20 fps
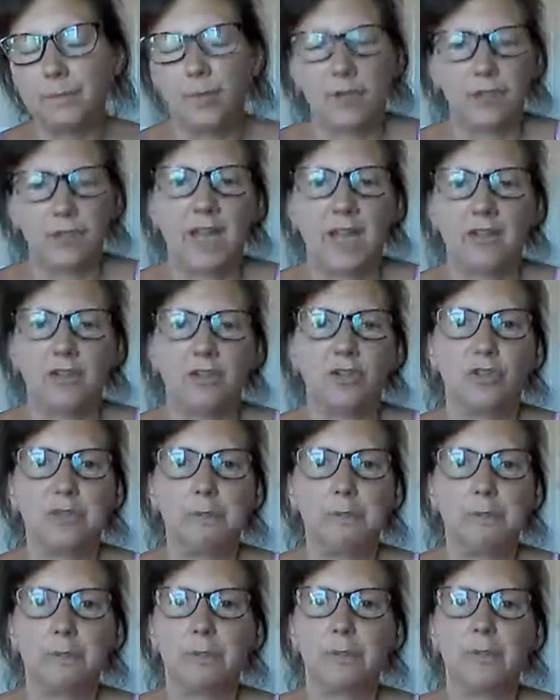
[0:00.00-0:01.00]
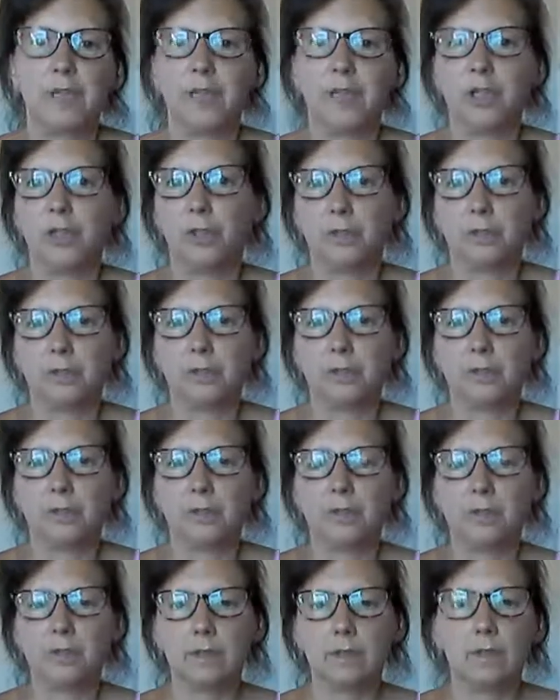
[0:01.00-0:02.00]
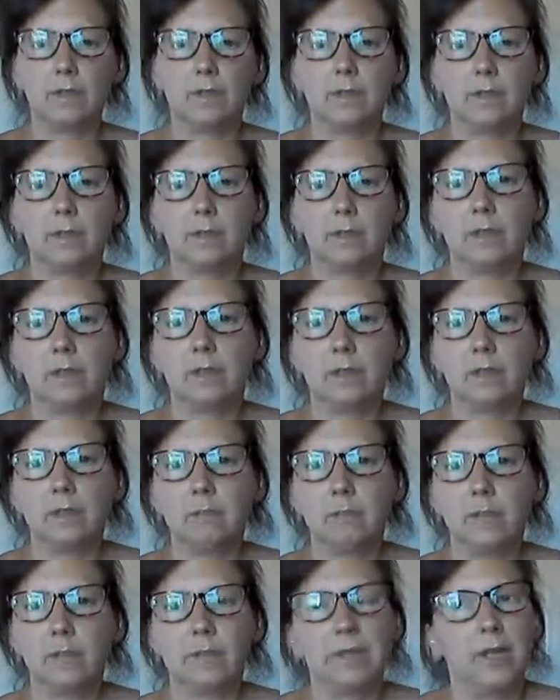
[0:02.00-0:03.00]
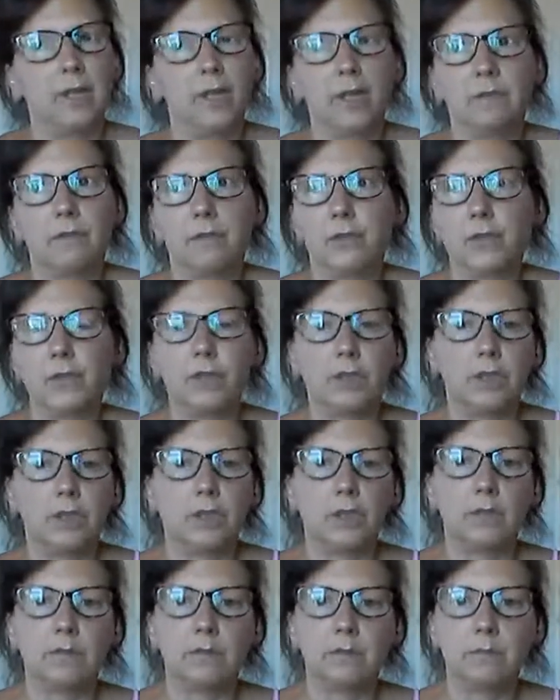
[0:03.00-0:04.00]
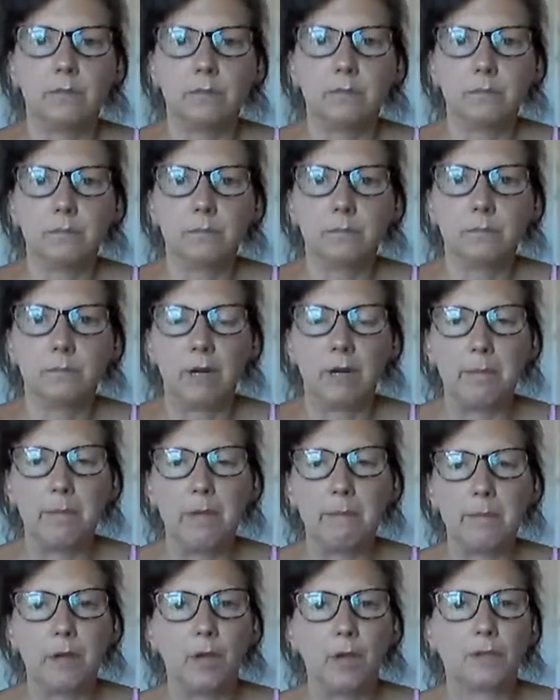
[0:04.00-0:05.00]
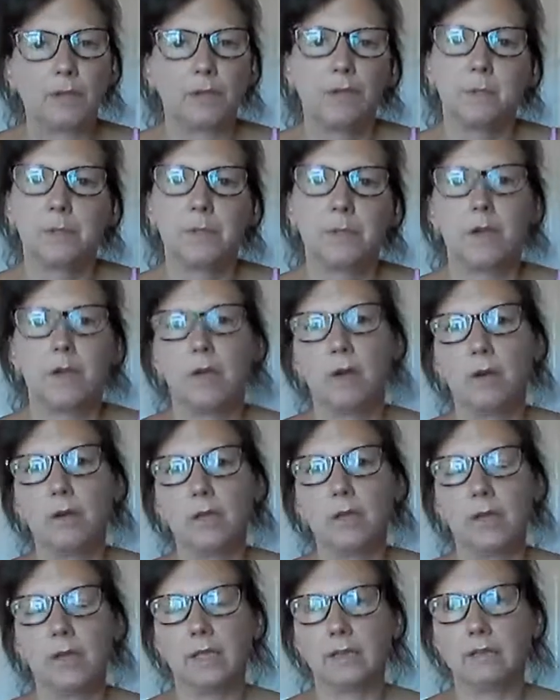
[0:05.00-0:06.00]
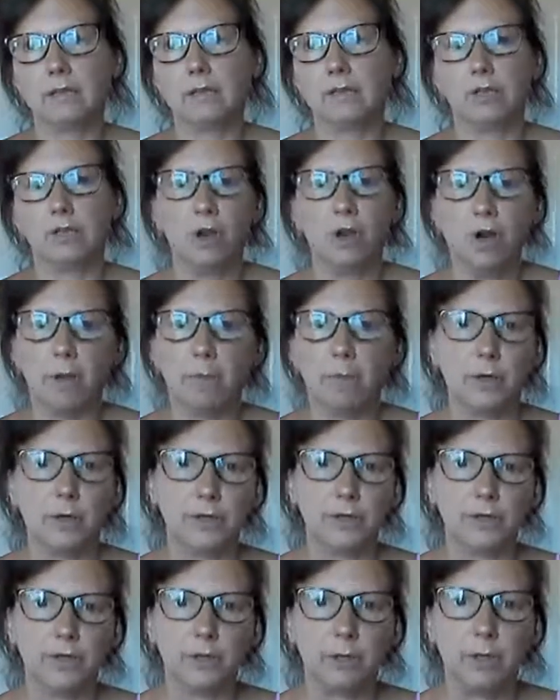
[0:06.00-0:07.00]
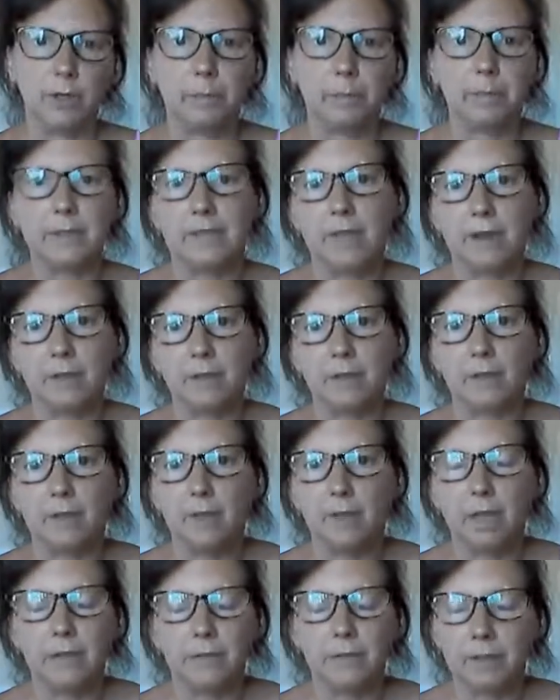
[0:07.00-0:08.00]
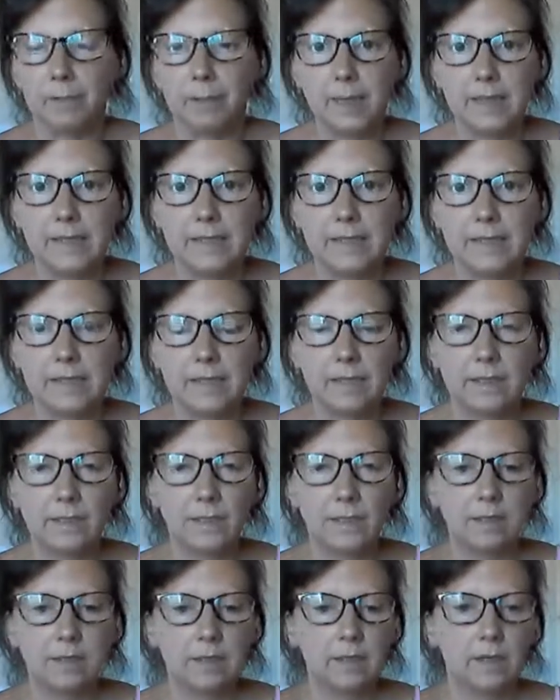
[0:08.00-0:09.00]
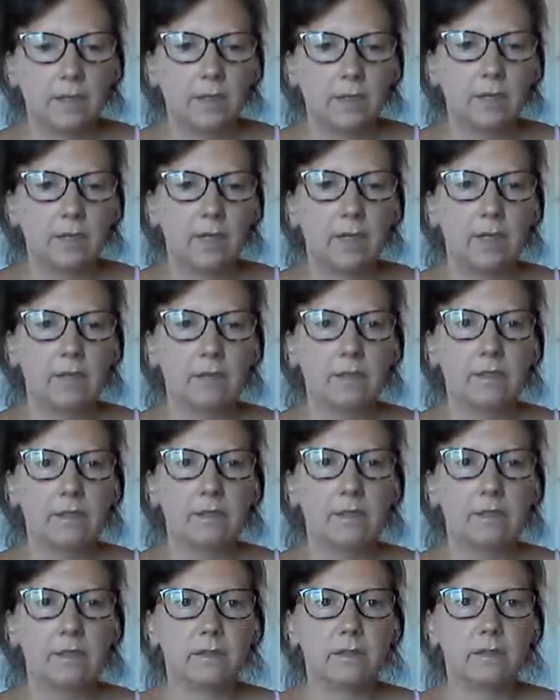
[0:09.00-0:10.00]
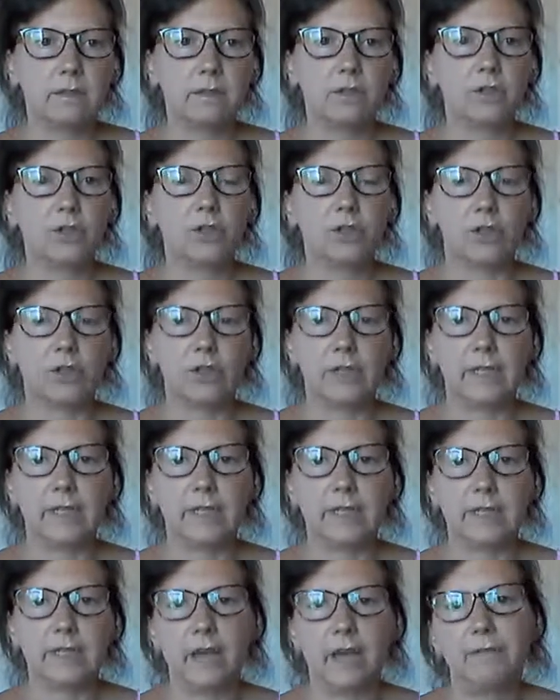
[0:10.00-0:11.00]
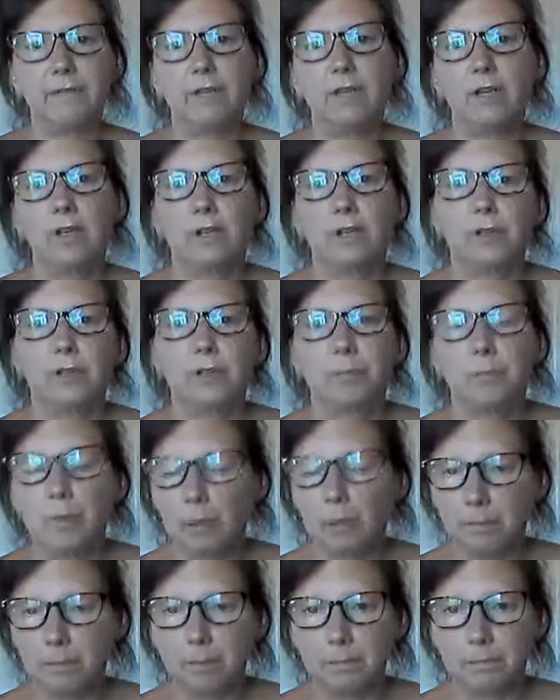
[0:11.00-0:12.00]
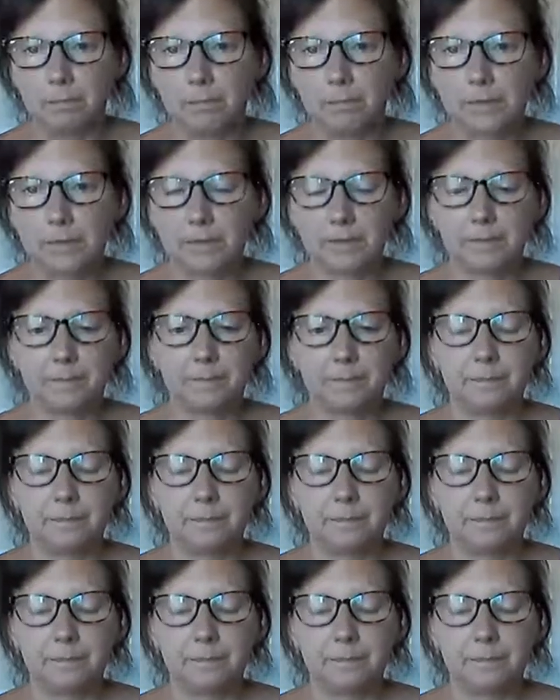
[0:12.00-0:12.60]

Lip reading: Your digestion's been pretty good. And then all of a sudden, perimenopause comes along and your hormones are going up and down and all over the place. And you're suddenly having lots of problems.